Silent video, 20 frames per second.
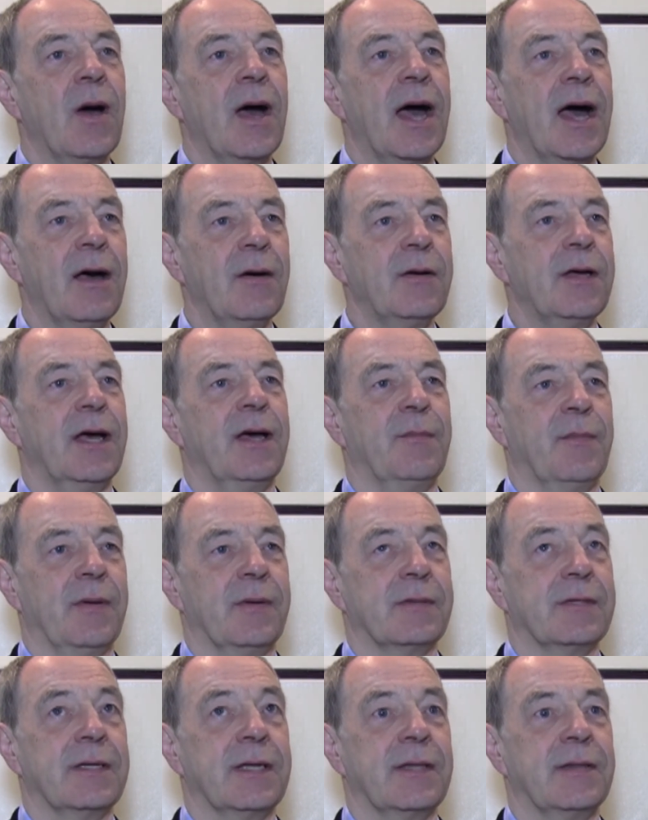how come
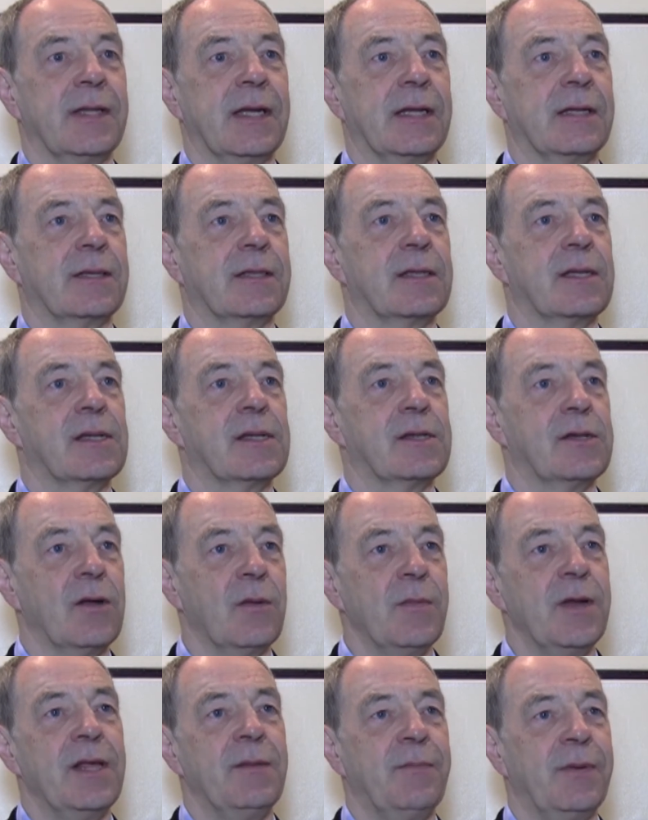that
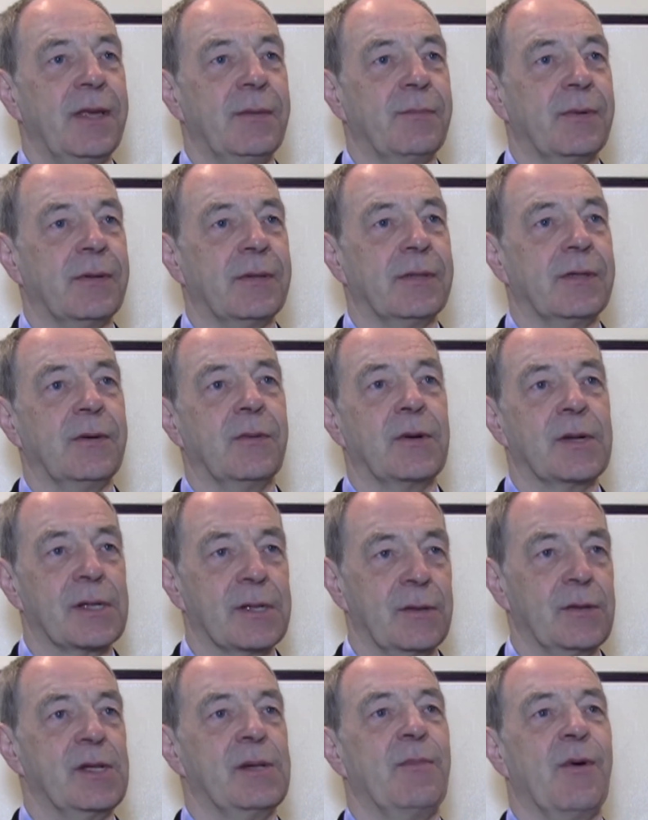so many people who are
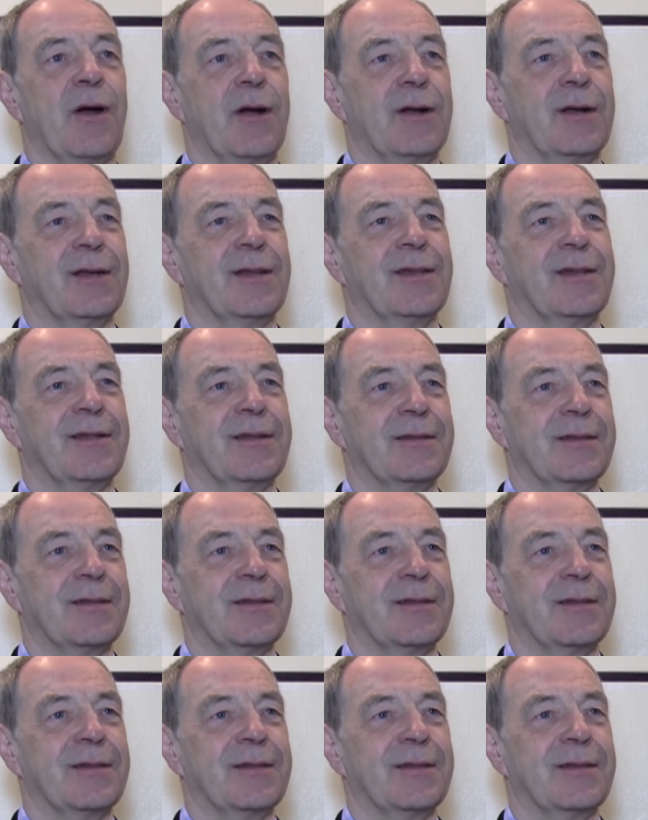so smart